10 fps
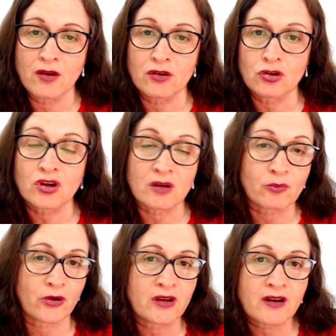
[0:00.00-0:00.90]
You can
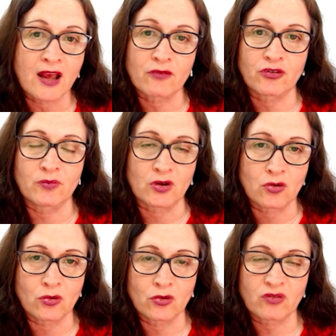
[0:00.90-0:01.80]
print it out from the
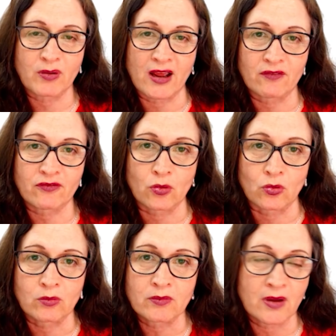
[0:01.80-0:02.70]
course
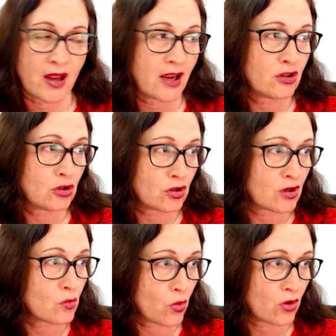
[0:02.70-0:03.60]
platform and you
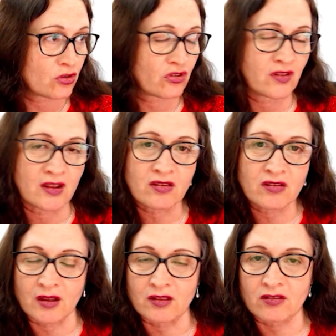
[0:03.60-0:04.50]
can watch this
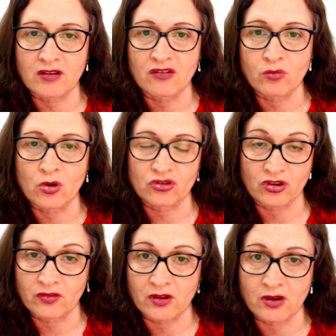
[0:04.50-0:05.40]
instead of
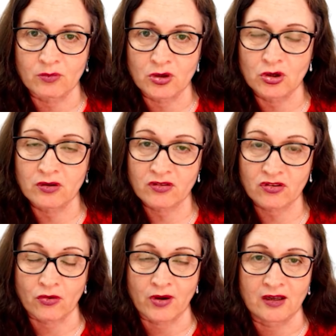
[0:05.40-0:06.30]
watching the computer
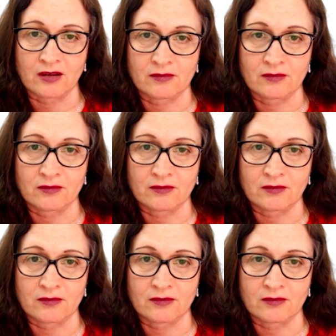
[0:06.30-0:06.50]
screen.